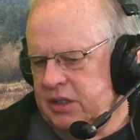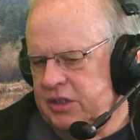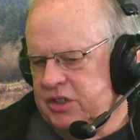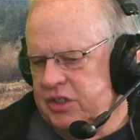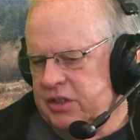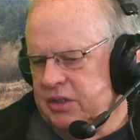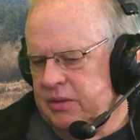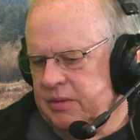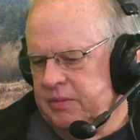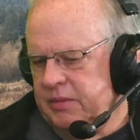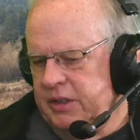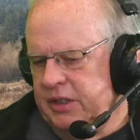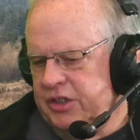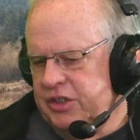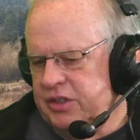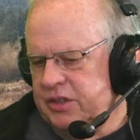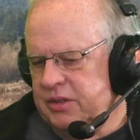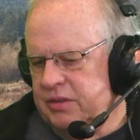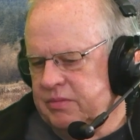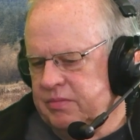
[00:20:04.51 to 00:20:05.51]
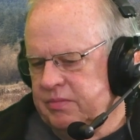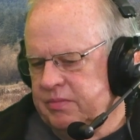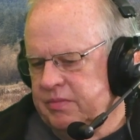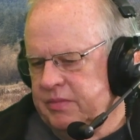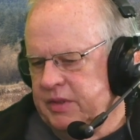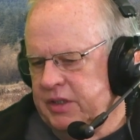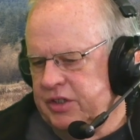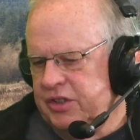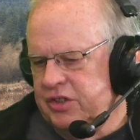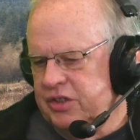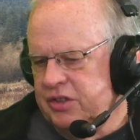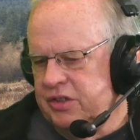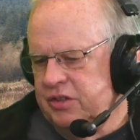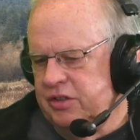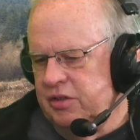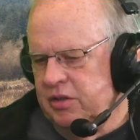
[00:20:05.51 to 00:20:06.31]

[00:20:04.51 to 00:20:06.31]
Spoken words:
it's